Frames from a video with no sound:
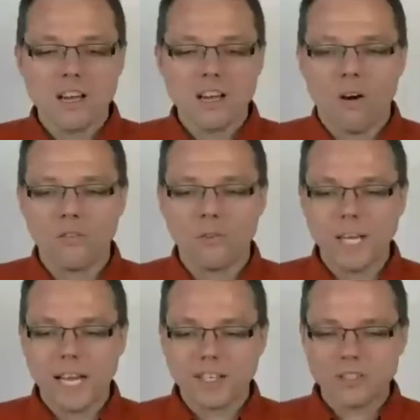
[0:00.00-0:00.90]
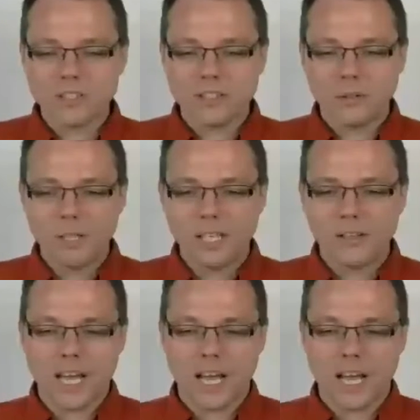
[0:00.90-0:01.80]
of the reaction. So here
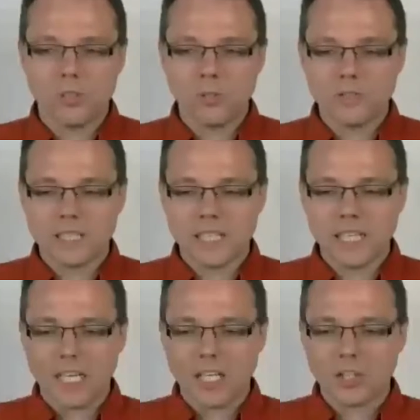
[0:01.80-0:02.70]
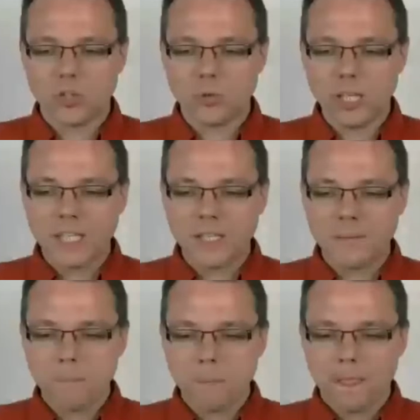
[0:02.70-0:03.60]
now you see in green
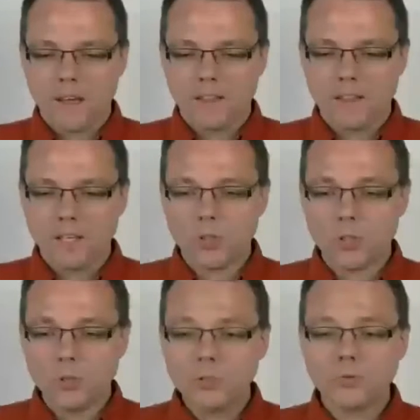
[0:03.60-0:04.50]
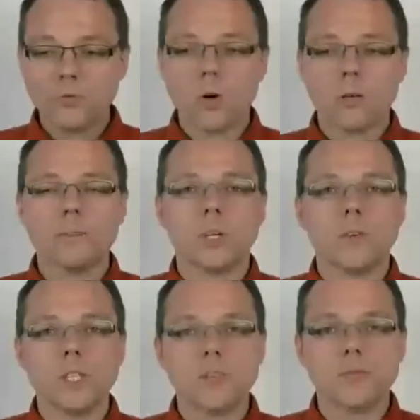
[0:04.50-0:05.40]
the reduced forms of
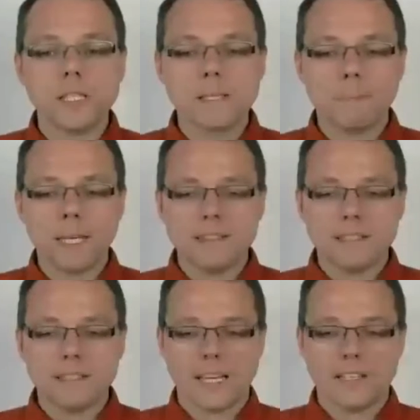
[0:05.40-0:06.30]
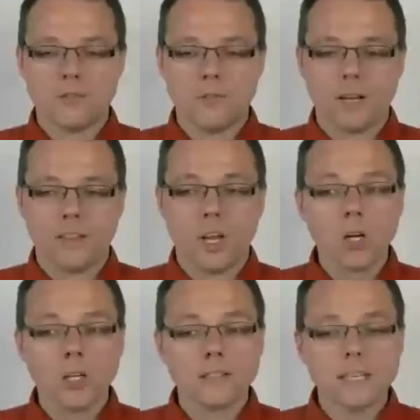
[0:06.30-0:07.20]
the different species, and in red the
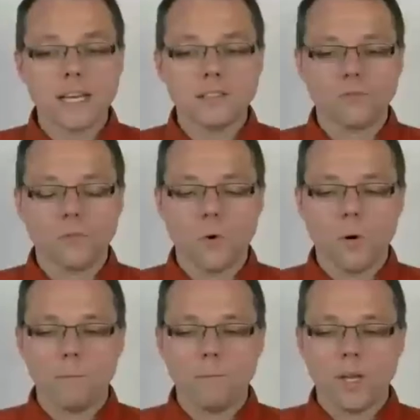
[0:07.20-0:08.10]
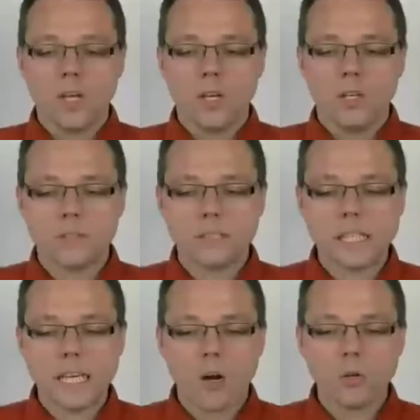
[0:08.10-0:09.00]
oxidized form. You
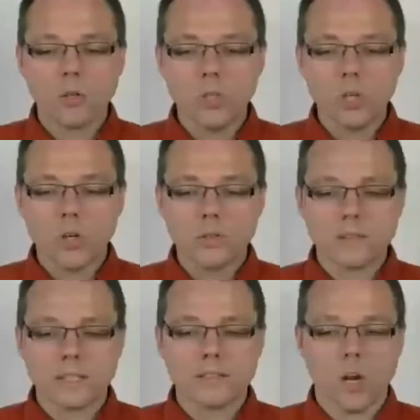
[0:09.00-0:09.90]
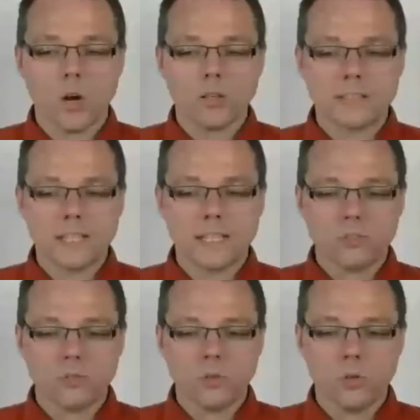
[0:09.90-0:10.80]
see how glucose is oxidized
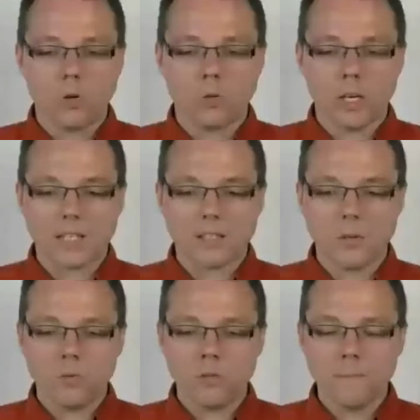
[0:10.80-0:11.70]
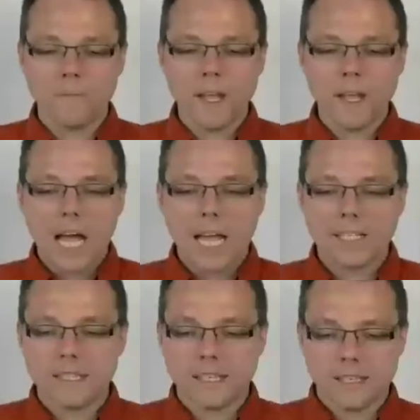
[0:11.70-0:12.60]
to gluconolactone, and
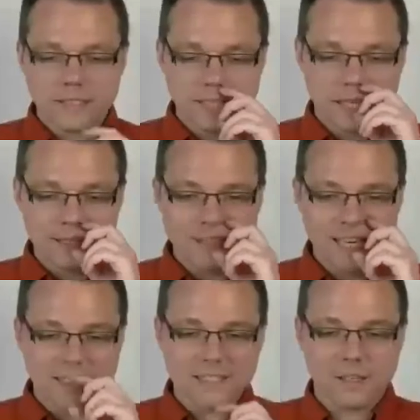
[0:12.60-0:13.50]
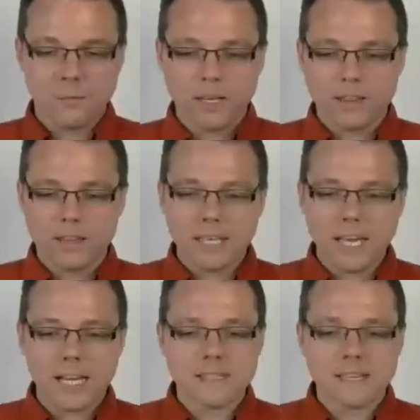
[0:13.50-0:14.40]
it does that with the
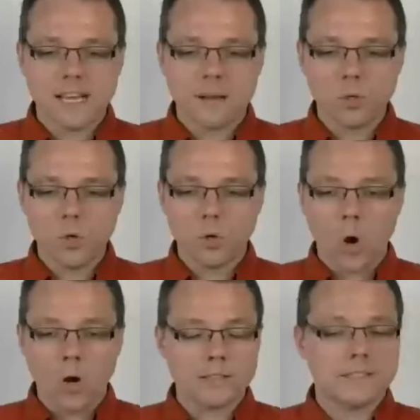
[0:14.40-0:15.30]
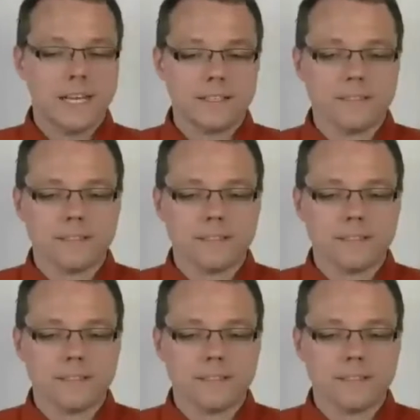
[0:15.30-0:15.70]
enzyme gluconeoxidase.